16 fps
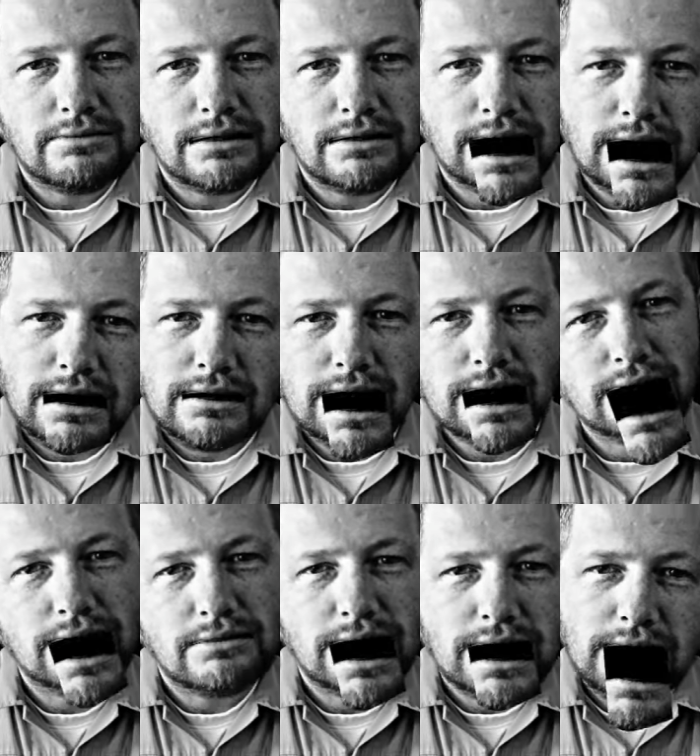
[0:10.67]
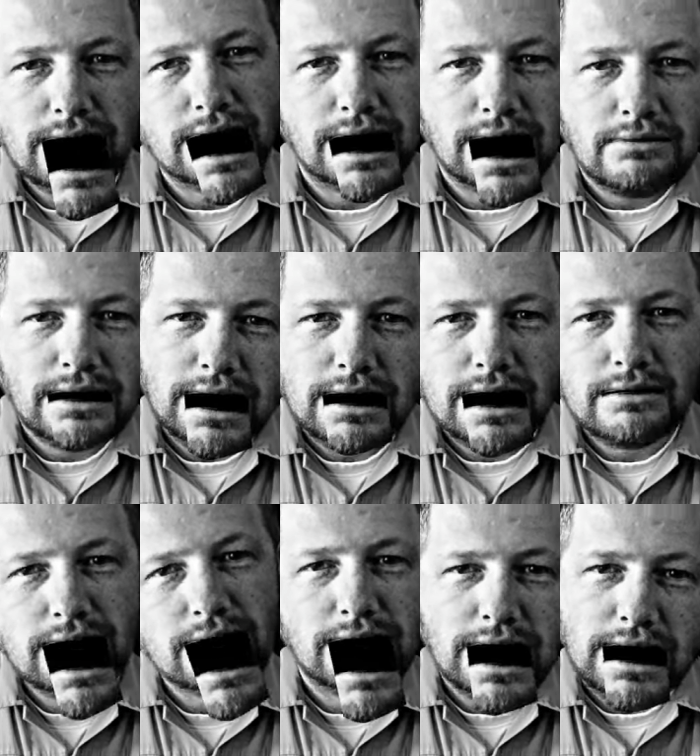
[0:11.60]
that comes second only to
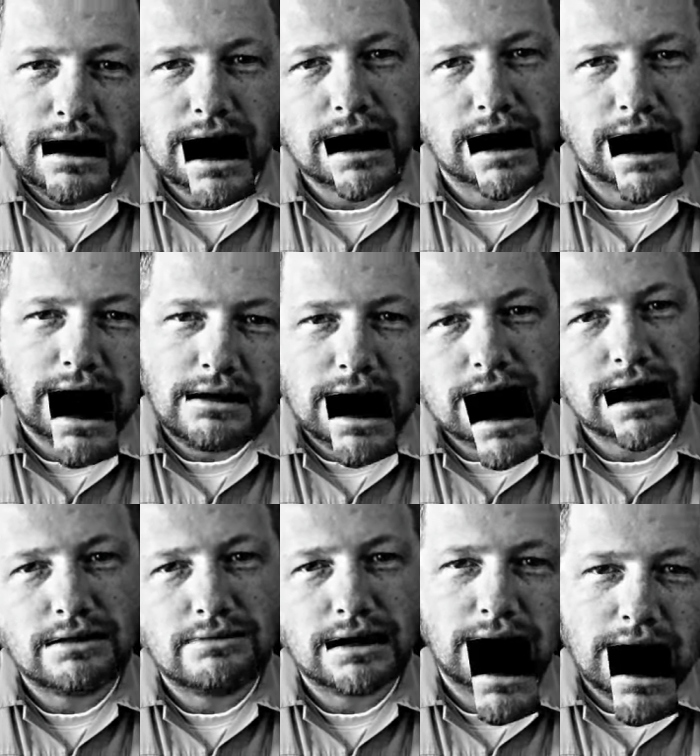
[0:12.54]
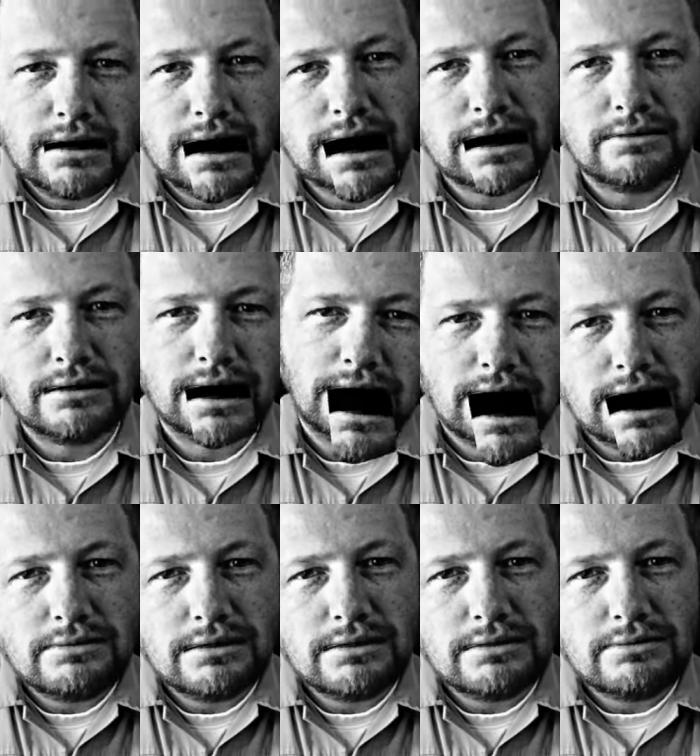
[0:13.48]
restoring my midlife crisis
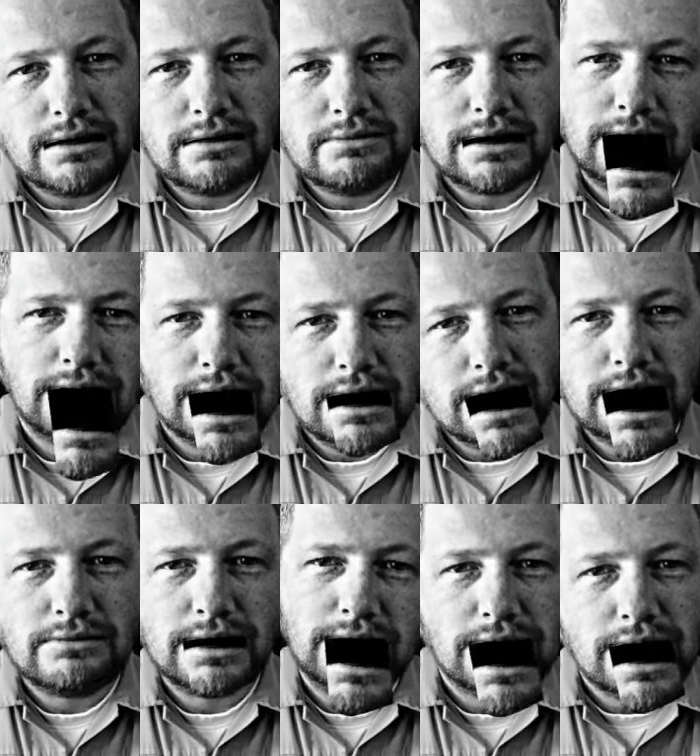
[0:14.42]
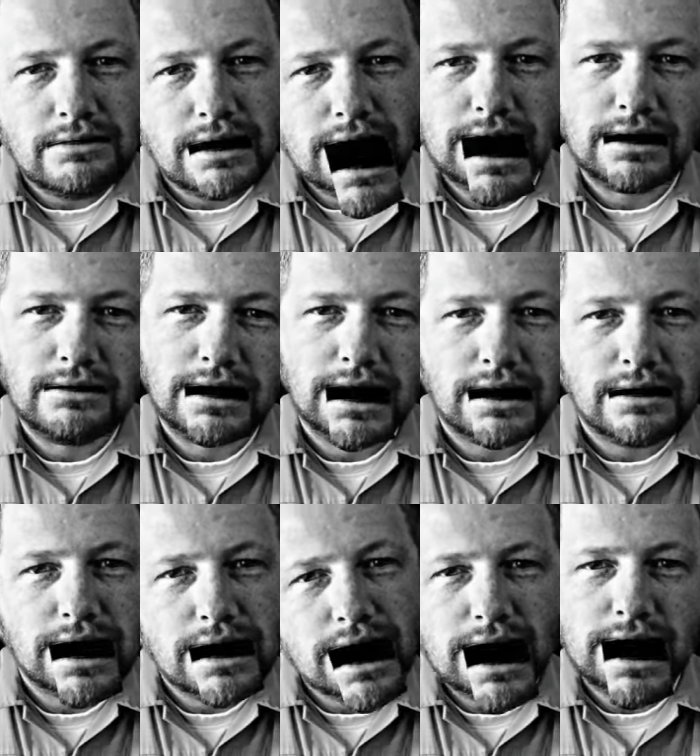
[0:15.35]
car, the Peugeot 205
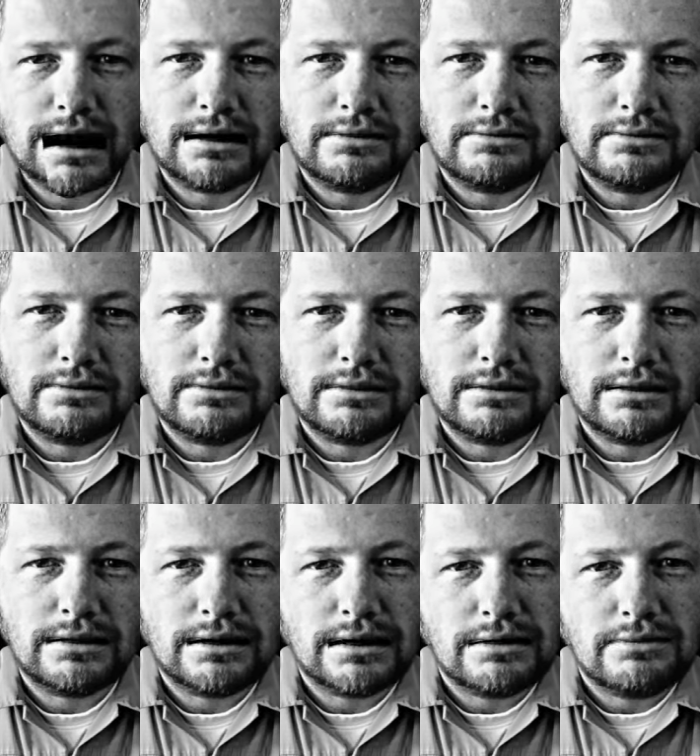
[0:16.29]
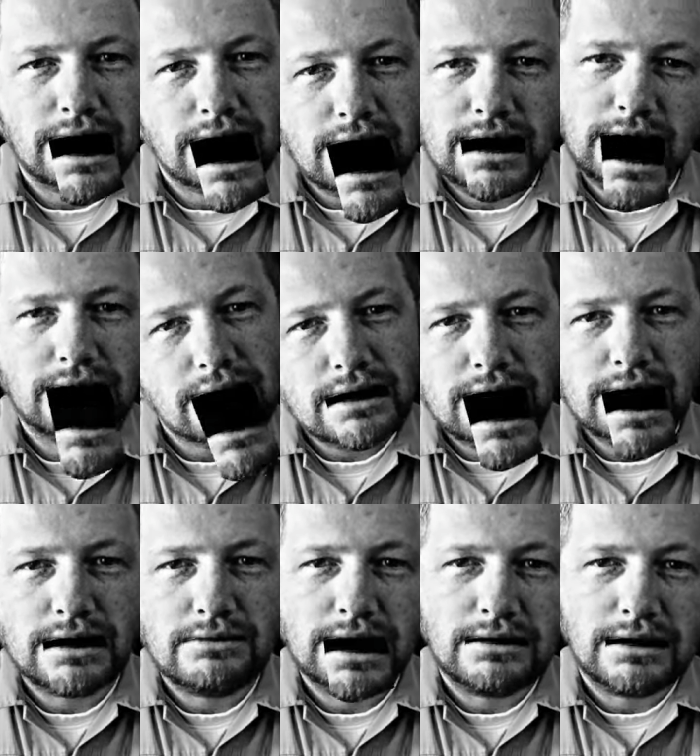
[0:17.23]
GTI. On the
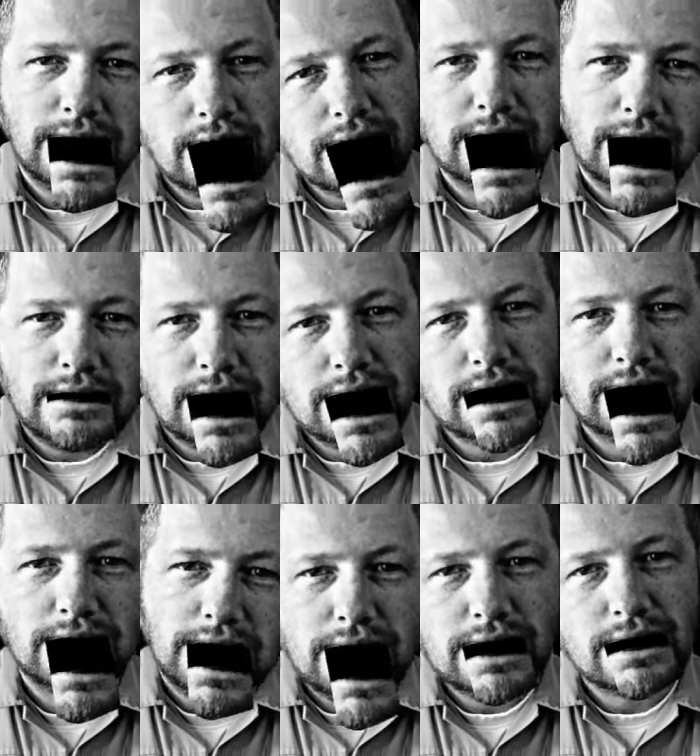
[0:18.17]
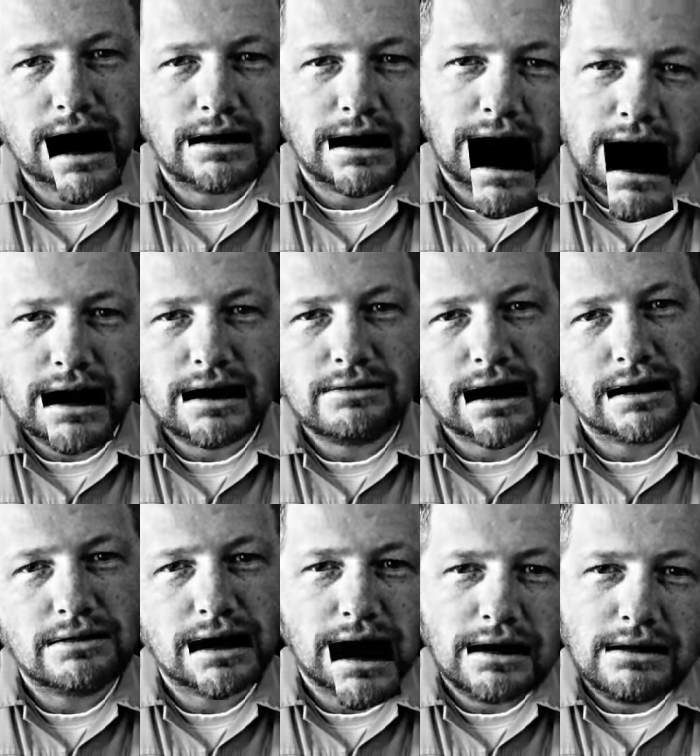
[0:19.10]
subject of cars, I was a little stressed
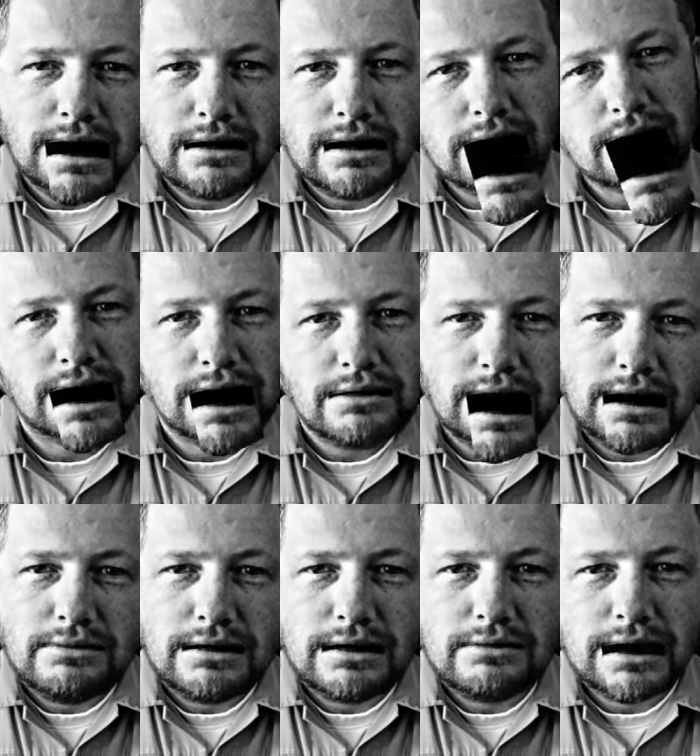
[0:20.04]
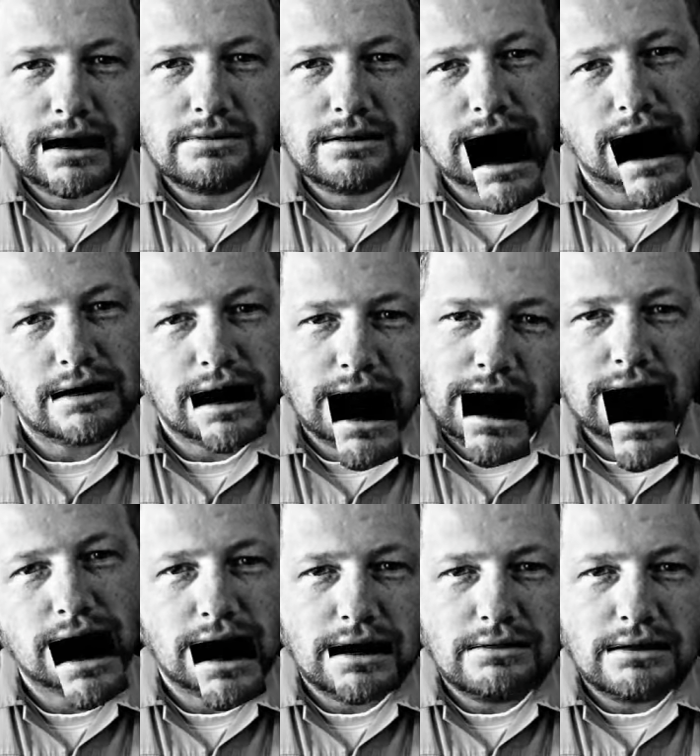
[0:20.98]
to think that last week my top of the
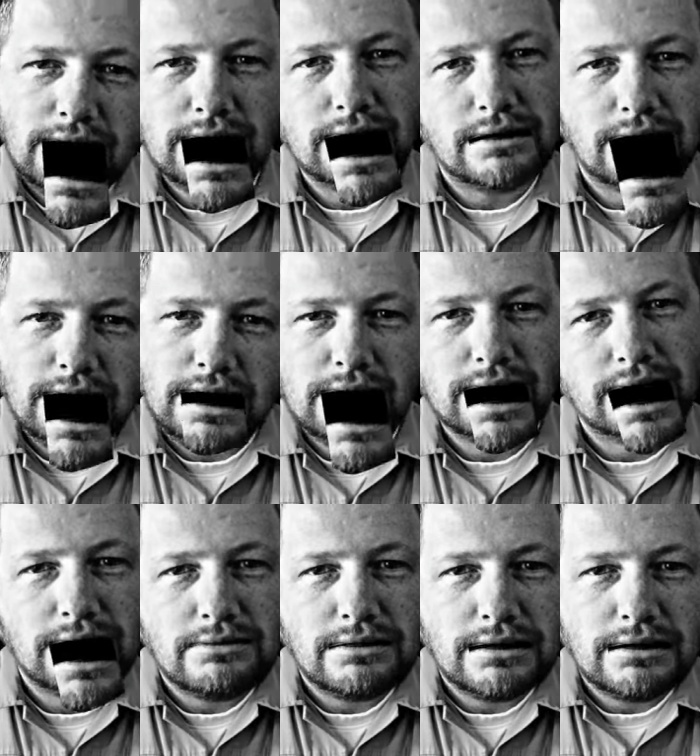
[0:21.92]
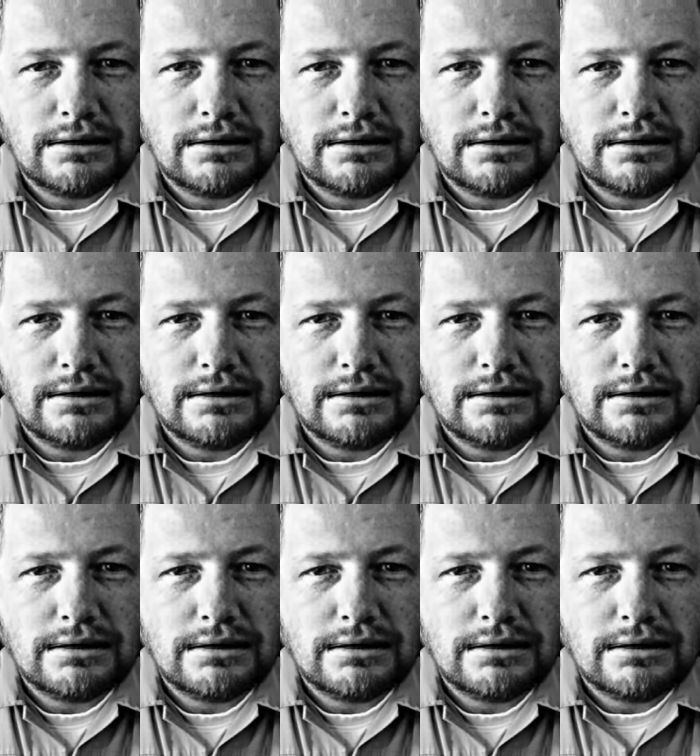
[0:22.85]
range BMW,